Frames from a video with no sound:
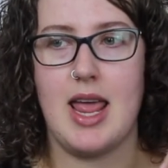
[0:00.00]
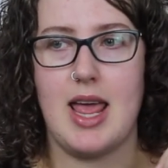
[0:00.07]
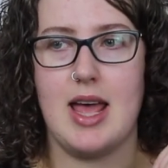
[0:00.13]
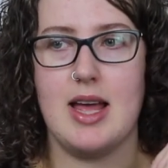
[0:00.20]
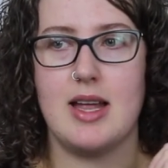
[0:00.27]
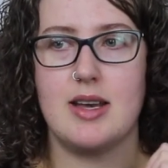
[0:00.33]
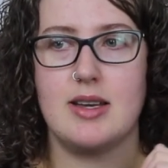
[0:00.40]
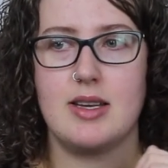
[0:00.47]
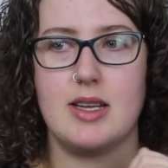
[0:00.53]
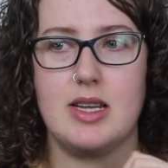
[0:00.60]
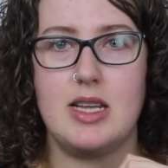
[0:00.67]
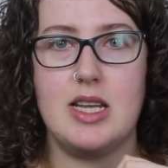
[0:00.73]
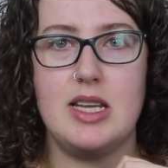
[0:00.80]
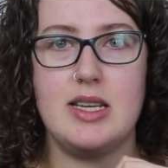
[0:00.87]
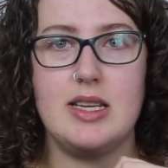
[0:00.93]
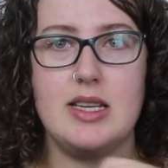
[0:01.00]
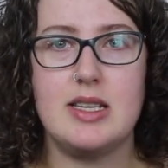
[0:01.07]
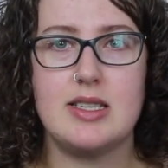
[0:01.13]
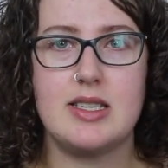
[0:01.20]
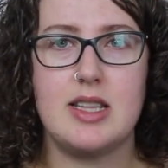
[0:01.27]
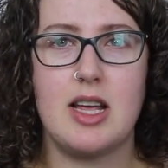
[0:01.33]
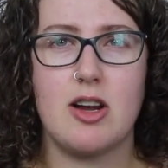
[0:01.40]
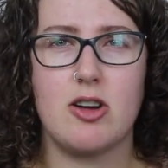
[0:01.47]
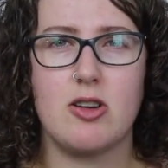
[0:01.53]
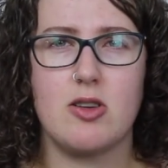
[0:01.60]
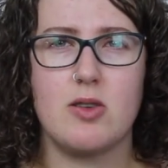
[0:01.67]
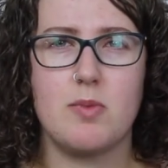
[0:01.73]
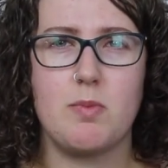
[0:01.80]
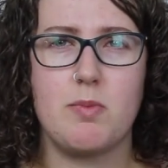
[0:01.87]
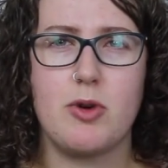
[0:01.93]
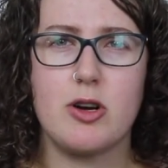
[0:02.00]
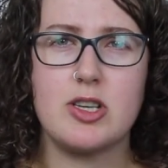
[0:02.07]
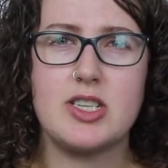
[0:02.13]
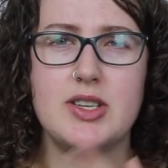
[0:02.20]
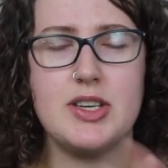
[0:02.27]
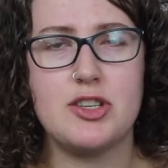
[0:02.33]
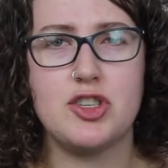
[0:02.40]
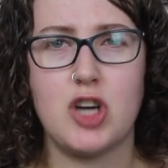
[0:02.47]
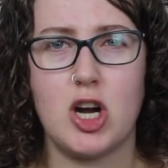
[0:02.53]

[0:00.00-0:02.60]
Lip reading: and he's their person in